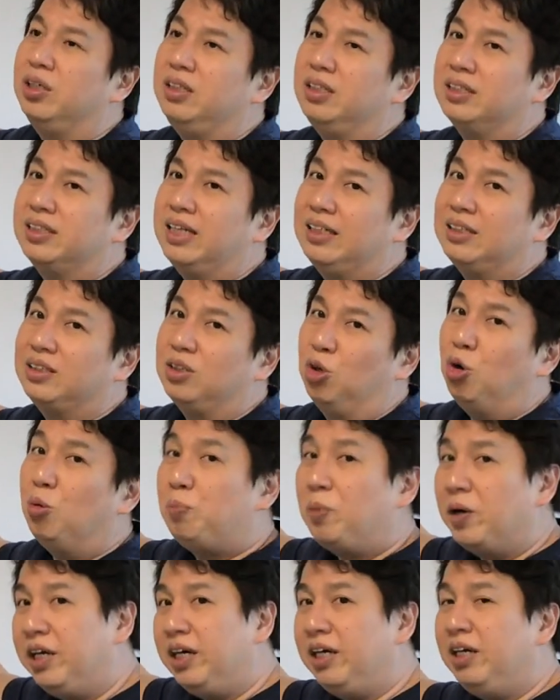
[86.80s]
decides the
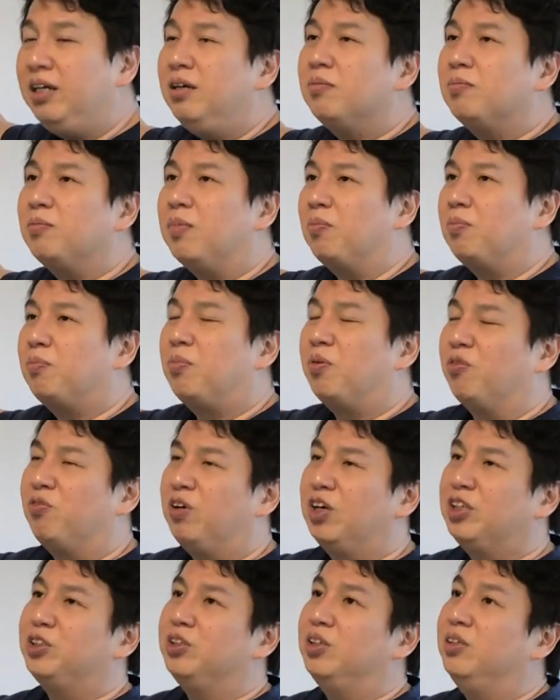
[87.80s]
opening, but
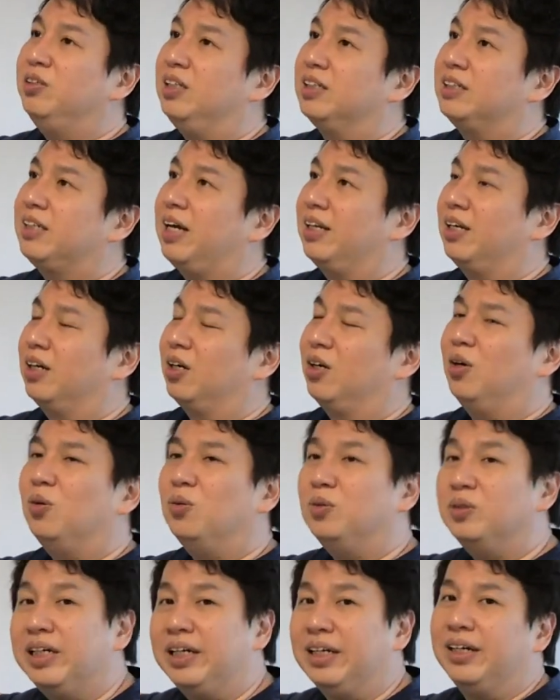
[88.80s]
professional decide the
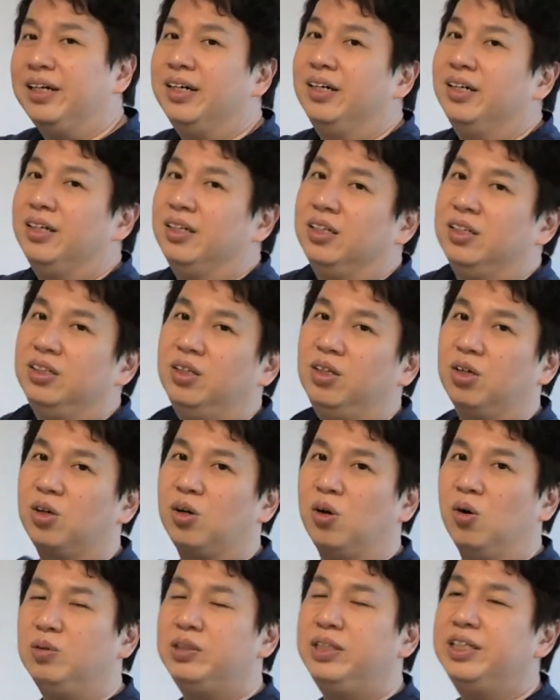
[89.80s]
closing. So the
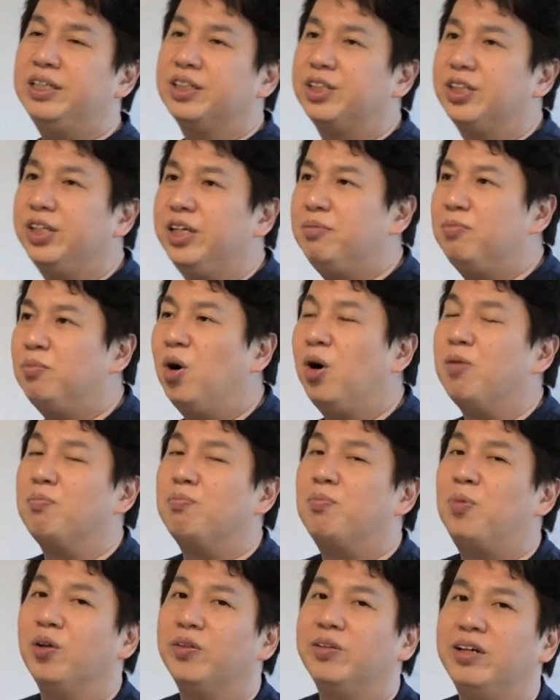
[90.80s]
closing is actually more
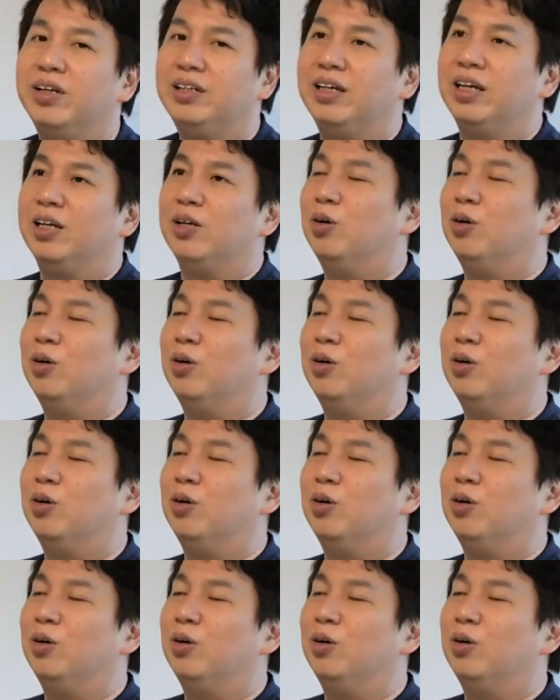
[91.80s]
important than the